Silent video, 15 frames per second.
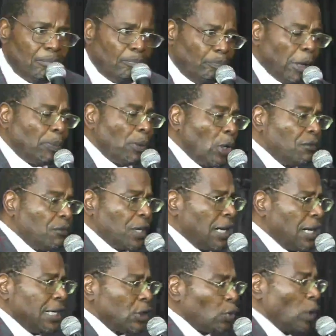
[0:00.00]
People of
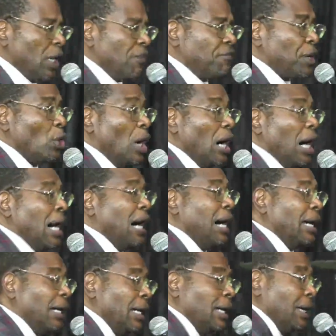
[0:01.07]
God, wherever you
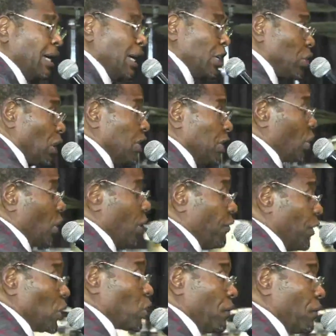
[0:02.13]
are, as you listen to the
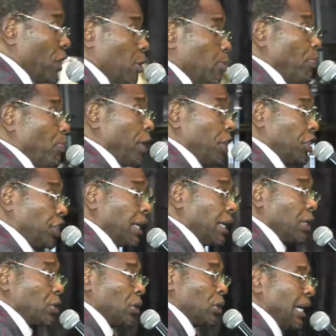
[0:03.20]
voice of this preacher here
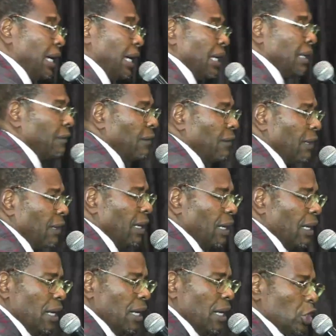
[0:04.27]
today,
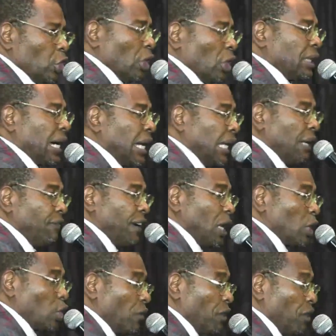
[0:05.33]
it's not the
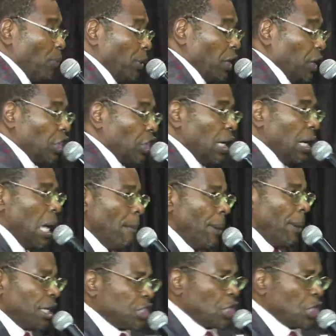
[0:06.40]
cleverness of the preacher, but it's